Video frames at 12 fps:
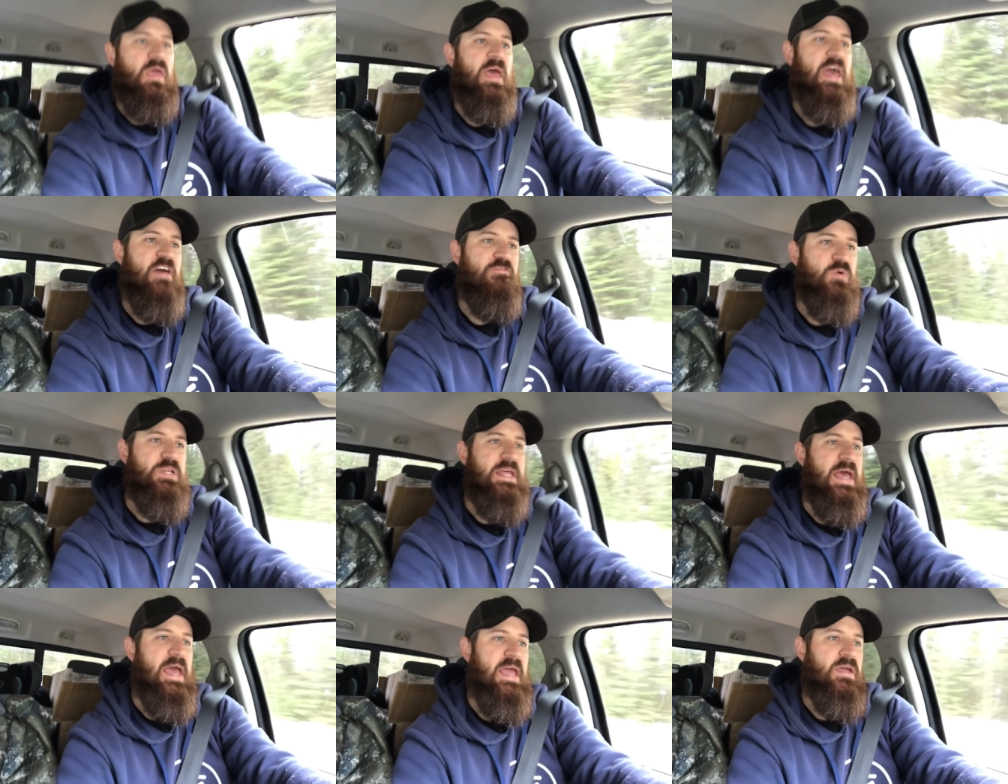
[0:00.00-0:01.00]
Every
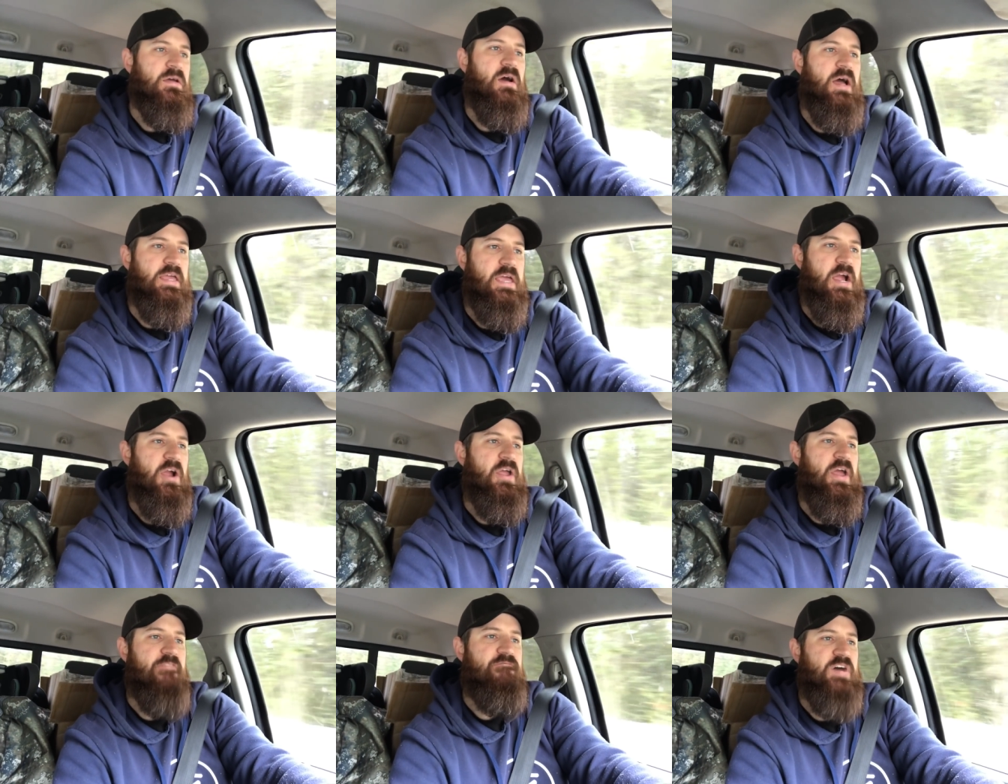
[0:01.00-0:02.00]
day I
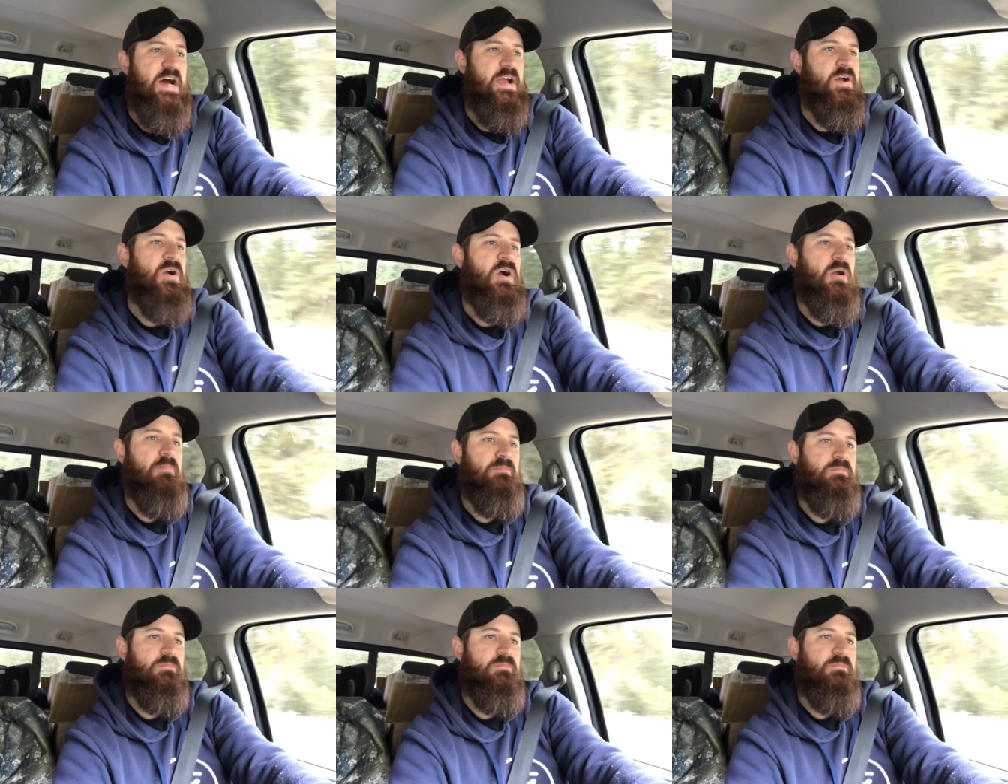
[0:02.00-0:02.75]
carry a firearm.